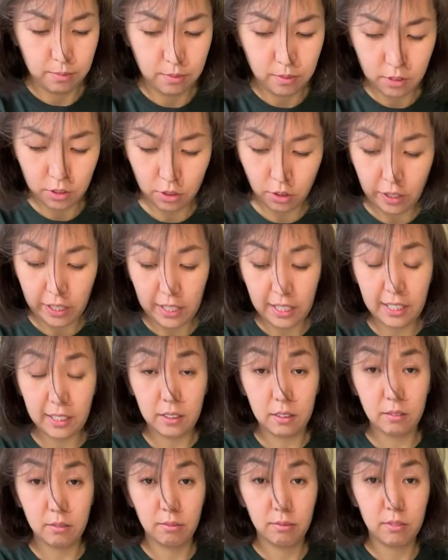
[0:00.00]
So
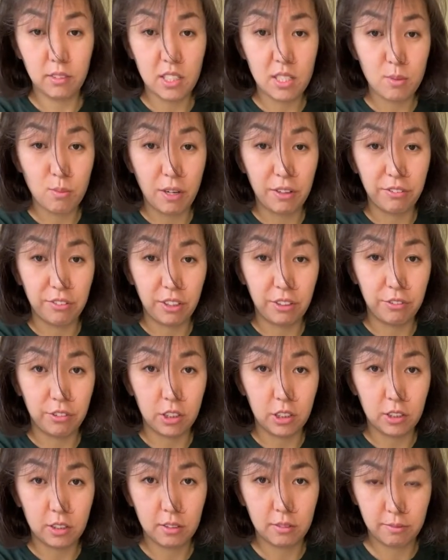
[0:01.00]
this is my
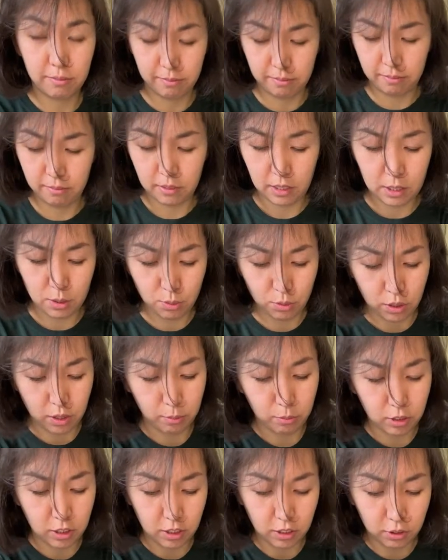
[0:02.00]
favorite. That's what
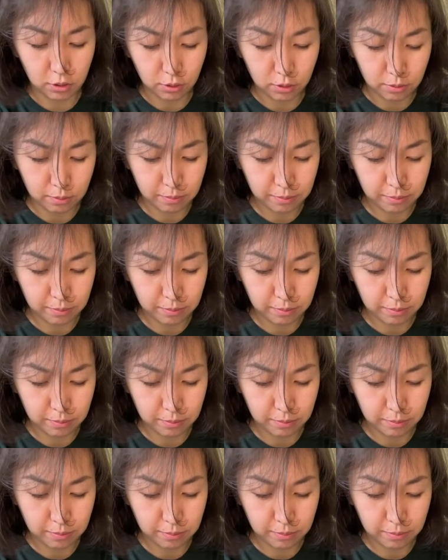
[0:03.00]
I'm gonna do.